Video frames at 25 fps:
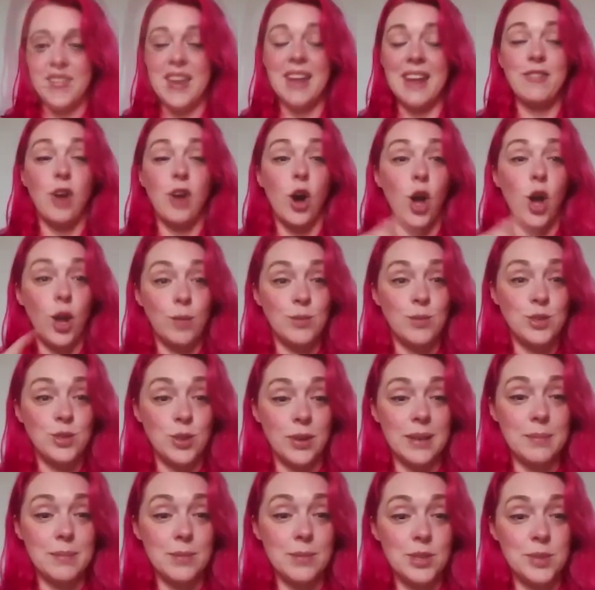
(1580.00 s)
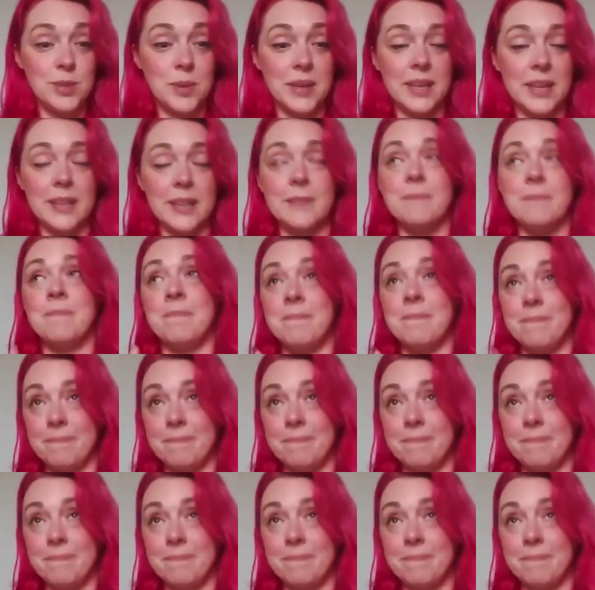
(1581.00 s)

then I've got homeschool in between,